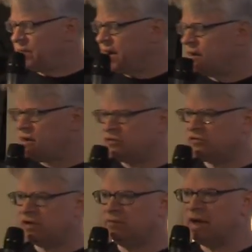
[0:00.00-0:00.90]

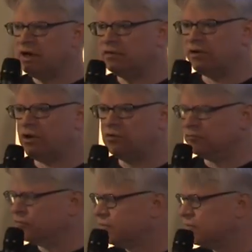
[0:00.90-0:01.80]
parents. They make their
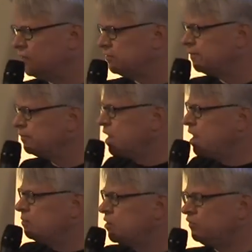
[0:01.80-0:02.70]
own rules.
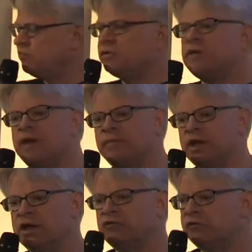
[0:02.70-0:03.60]
Most of the time, they
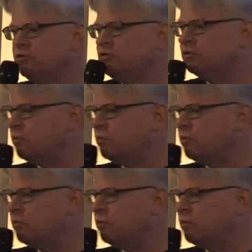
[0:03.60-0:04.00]
can choose